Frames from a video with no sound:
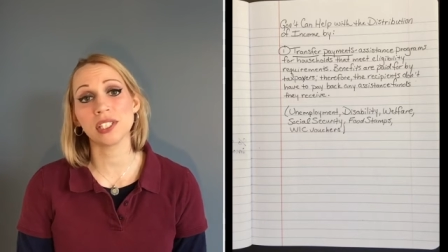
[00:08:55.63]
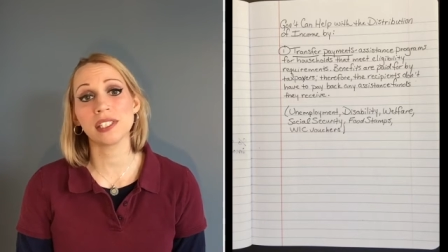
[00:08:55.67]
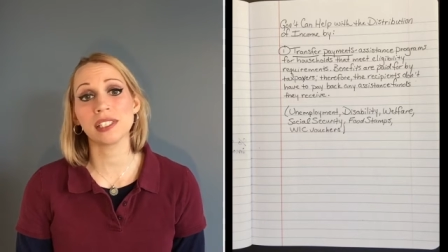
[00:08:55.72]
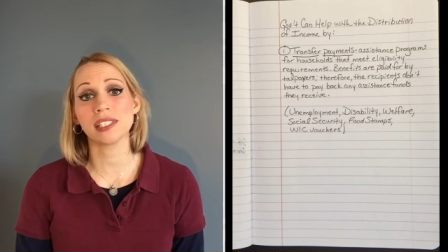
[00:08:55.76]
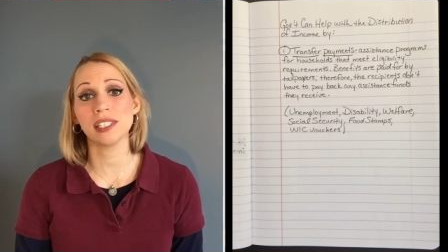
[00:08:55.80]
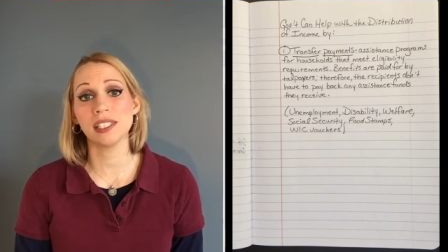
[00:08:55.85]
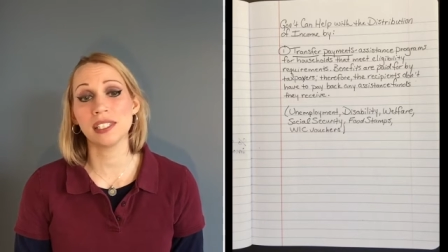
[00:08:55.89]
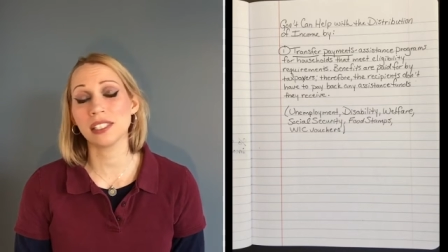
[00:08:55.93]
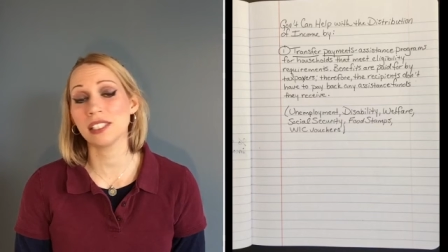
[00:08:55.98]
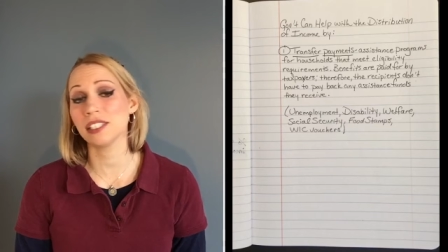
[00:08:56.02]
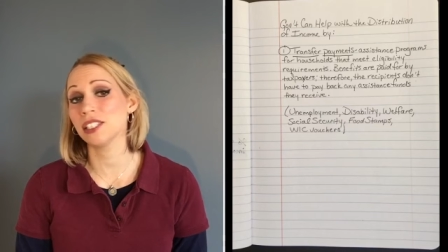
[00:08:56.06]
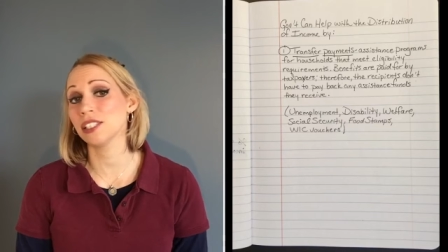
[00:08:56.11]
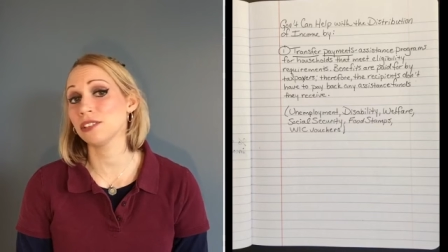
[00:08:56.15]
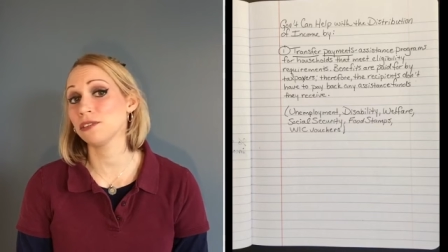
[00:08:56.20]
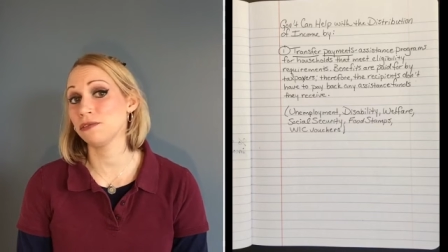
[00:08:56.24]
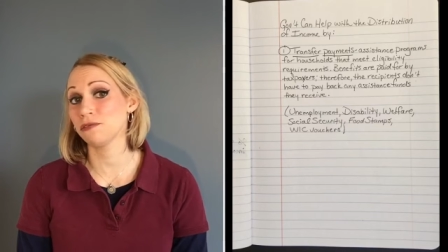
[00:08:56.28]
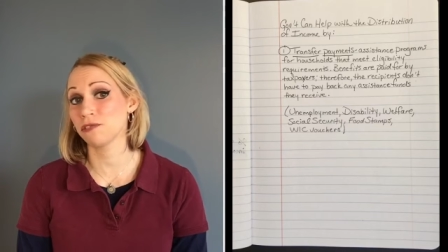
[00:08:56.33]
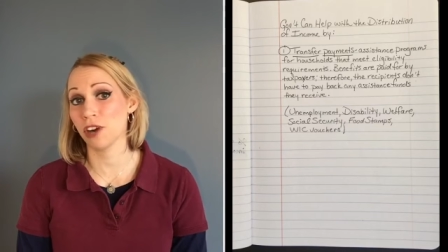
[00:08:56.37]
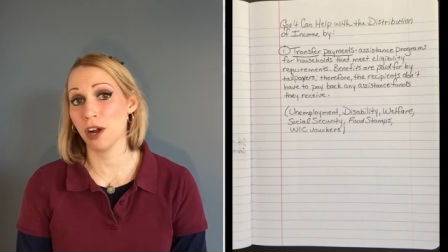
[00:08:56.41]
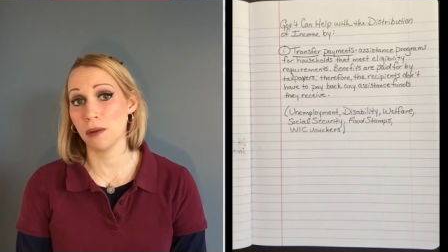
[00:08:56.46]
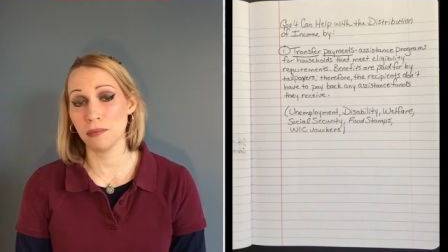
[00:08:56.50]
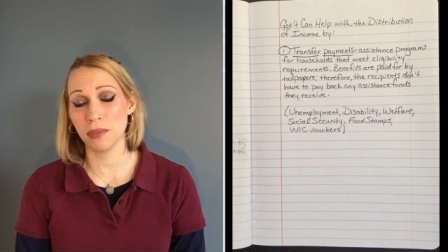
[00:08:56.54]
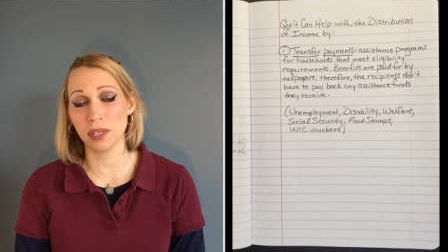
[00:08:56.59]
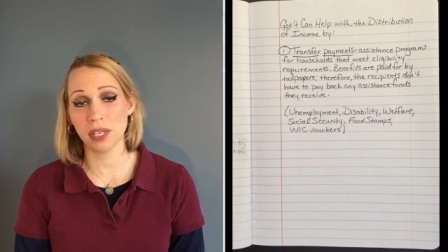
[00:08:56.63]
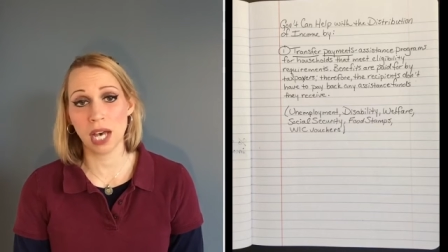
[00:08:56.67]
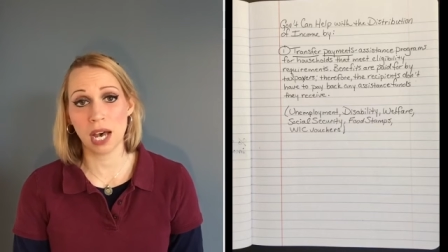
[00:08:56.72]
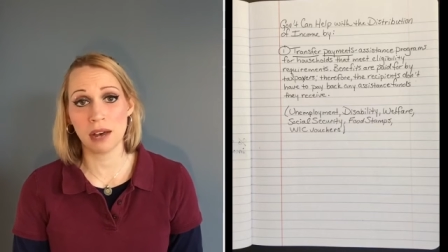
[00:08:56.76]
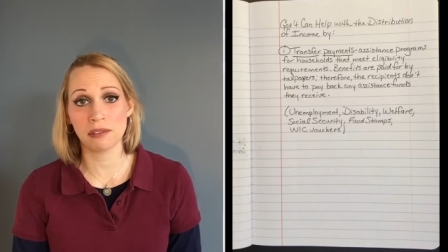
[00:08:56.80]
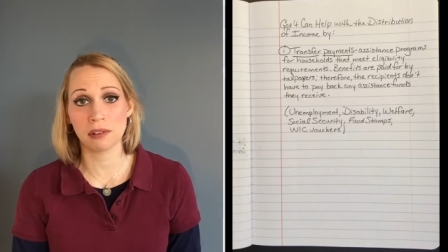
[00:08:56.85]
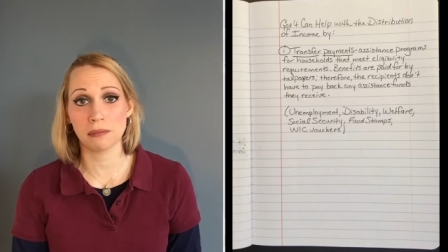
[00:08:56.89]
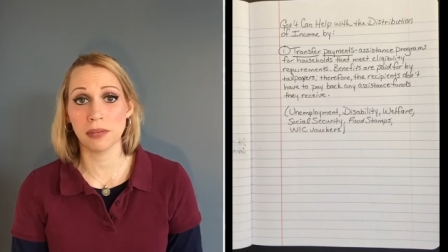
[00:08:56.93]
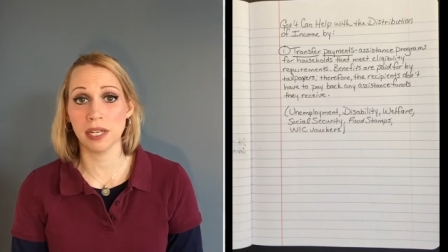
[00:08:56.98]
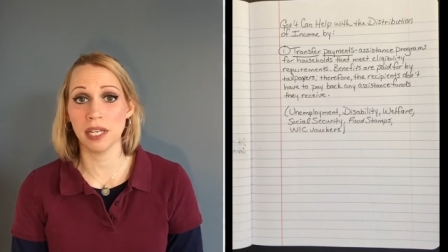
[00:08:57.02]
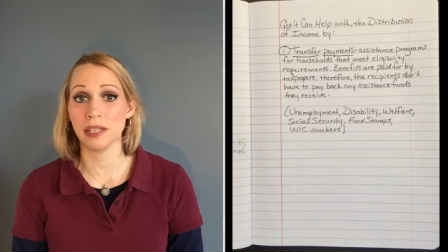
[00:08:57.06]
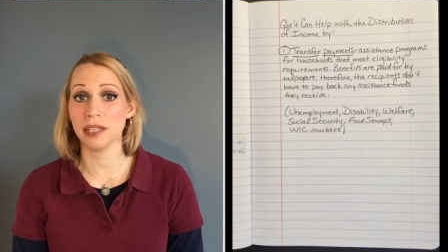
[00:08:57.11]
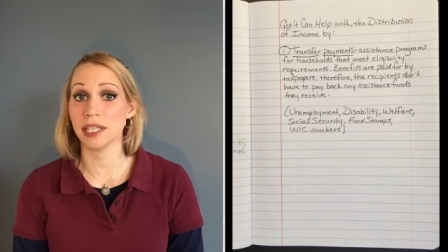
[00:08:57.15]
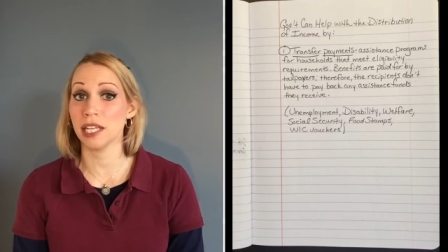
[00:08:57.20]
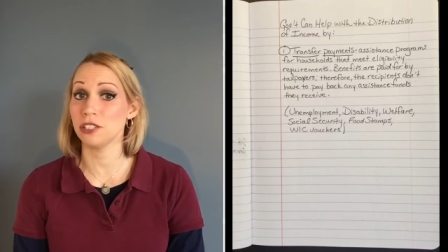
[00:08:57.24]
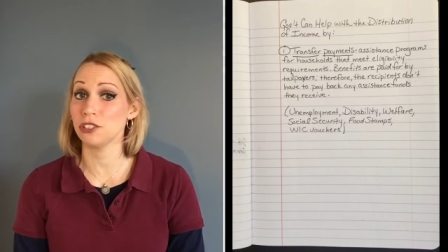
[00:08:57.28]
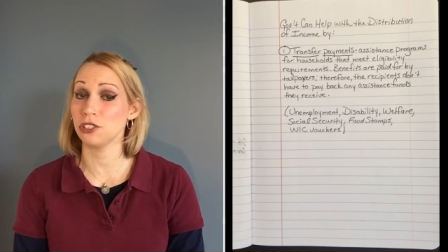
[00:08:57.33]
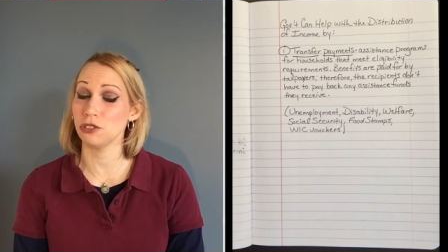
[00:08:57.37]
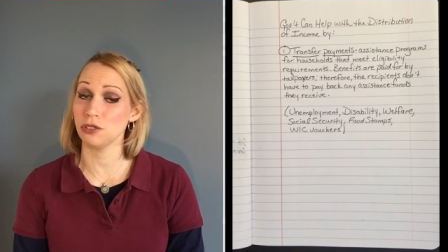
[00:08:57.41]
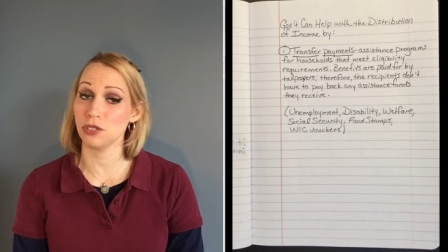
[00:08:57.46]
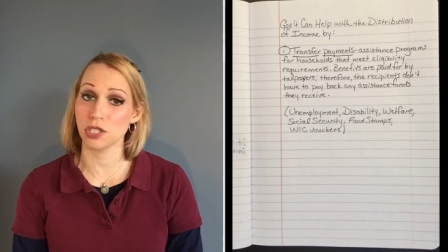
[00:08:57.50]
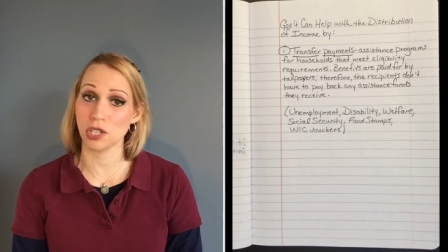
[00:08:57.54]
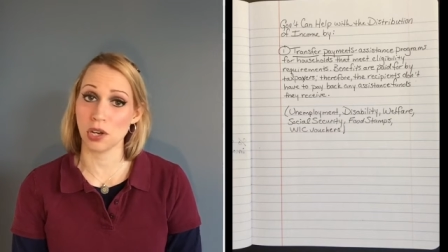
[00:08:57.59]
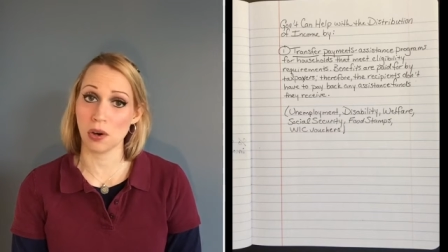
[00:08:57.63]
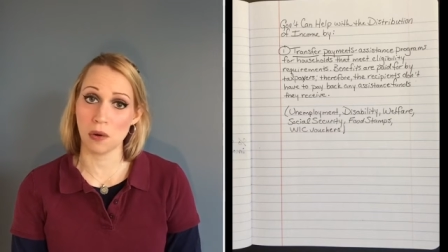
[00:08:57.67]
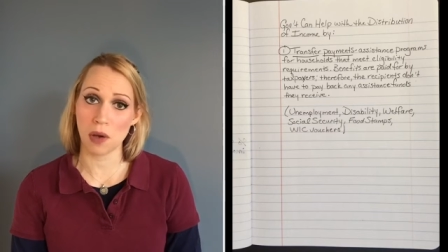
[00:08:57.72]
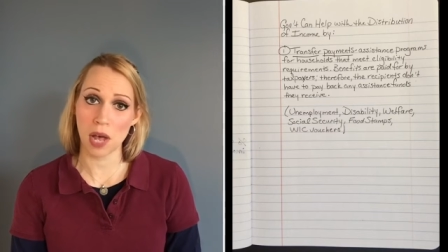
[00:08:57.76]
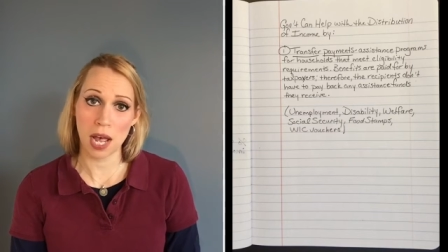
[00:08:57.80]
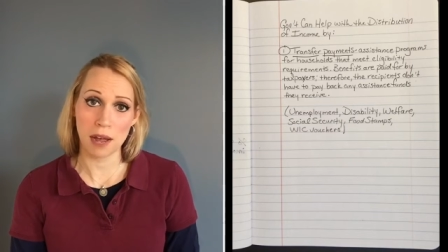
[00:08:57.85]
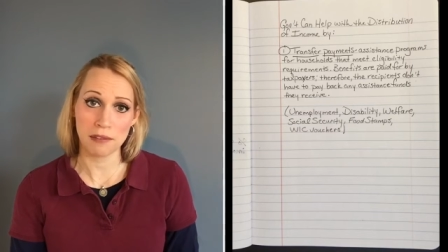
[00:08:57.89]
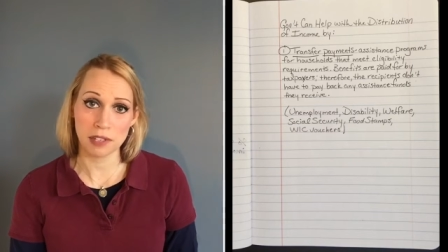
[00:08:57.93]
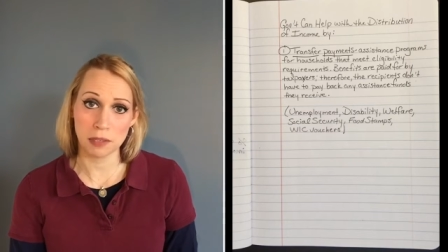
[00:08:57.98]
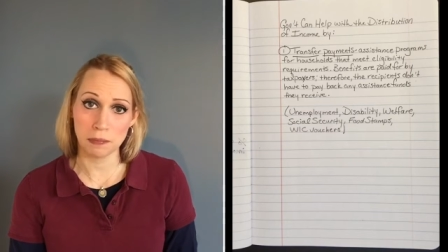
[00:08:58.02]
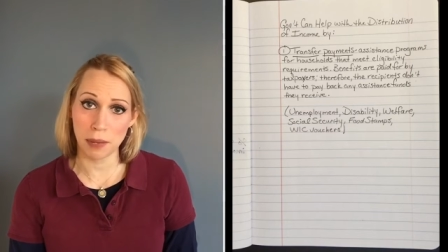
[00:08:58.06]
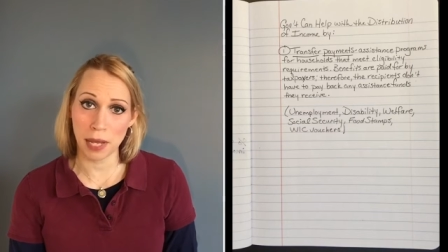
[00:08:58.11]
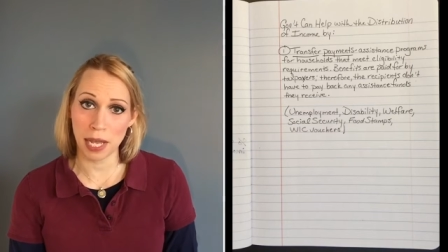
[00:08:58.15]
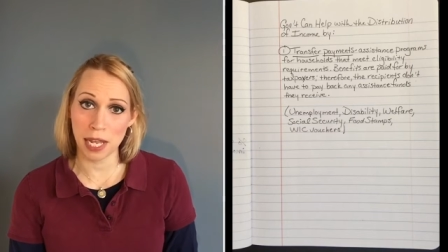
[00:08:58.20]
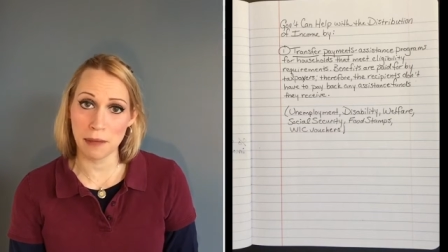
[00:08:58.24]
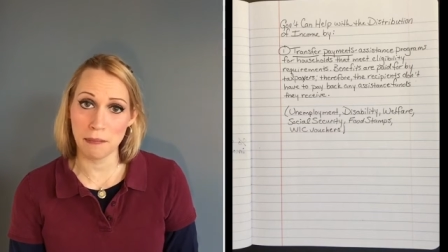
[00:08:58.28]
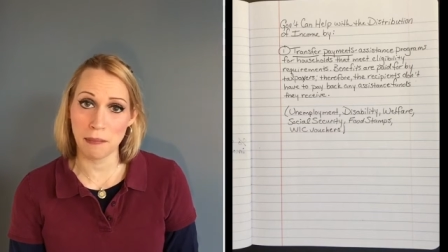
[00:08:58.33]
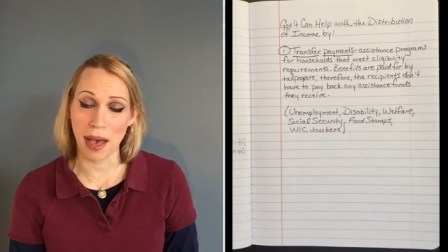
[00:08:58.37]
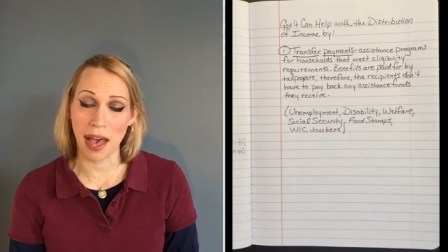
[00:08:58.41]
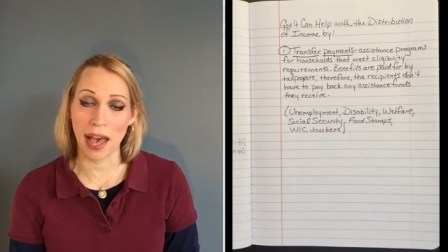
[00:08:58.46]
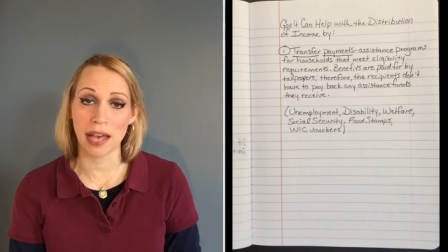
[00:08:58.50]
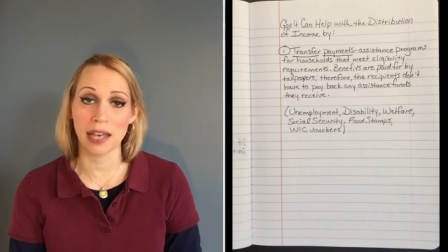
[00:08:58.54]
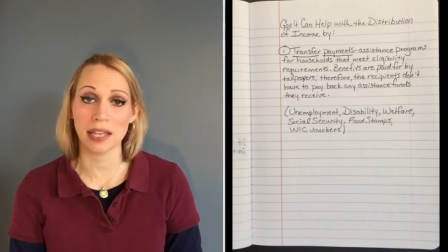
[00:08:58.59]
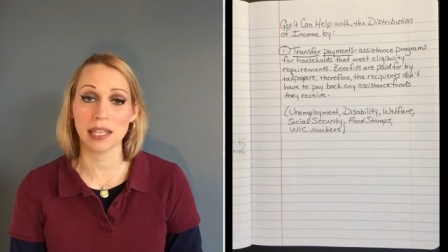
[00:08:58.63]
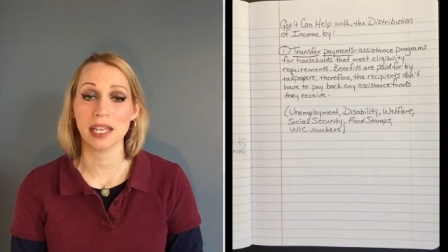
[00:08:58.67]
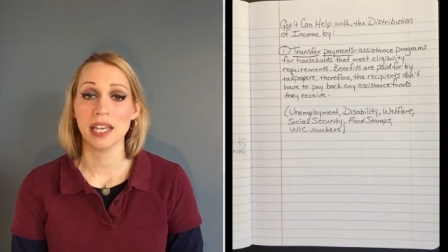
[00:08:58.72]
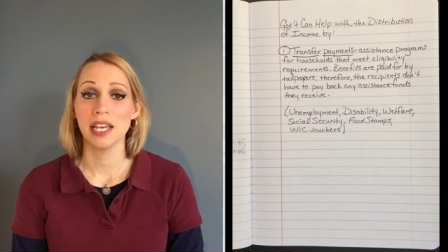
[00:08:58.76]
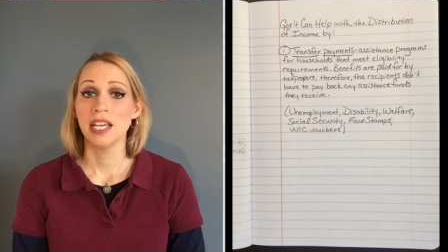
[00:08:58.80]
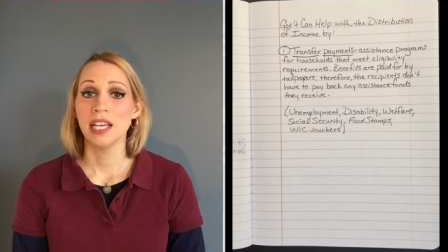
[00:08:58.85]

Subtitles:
assistance from the government that you don't have to pay back